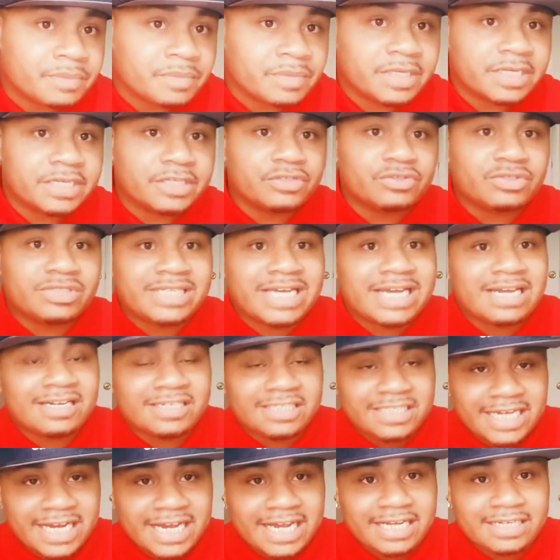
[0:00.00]
then you stand
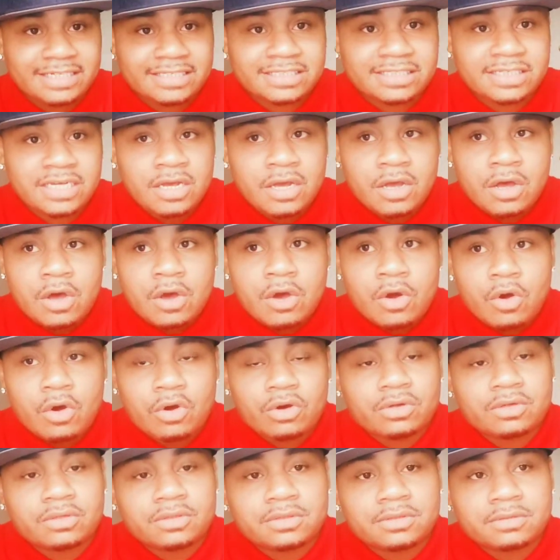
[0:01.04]
a chance
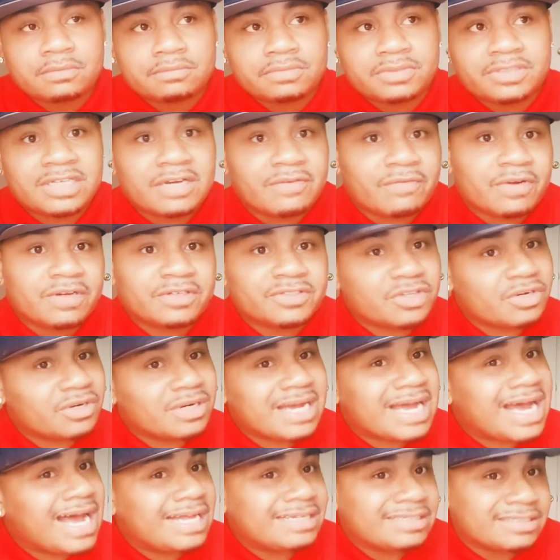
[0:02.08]
on suffering
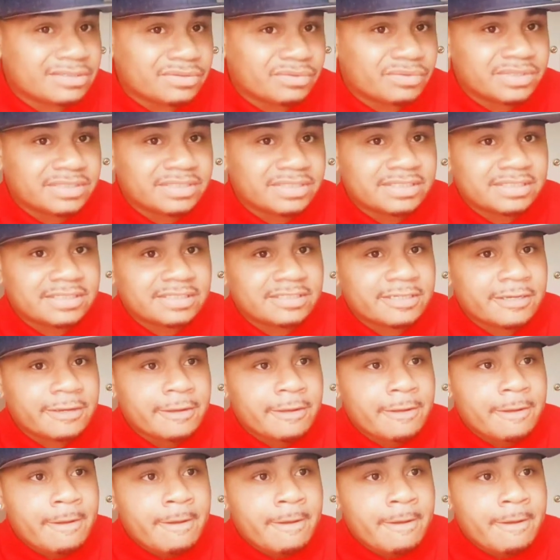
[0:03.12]
certain consequences.